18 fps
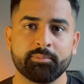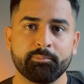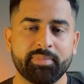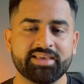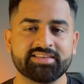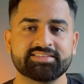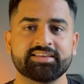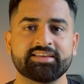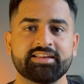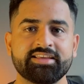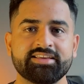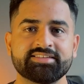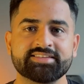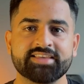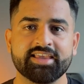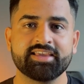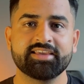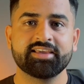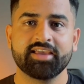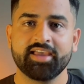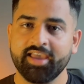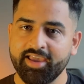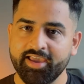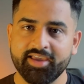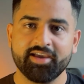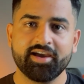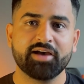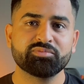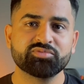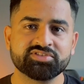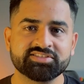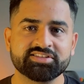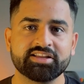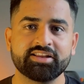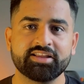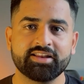basically saying, "Hey, I'm
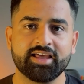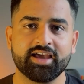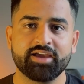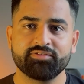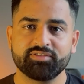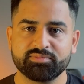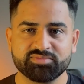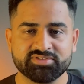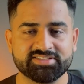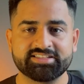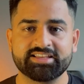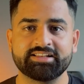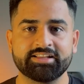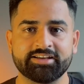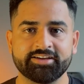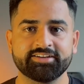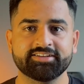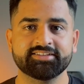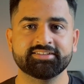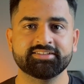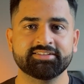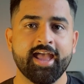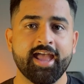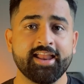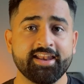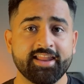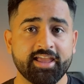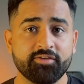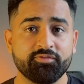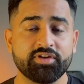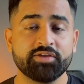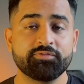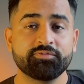still alive, I'm still here." And every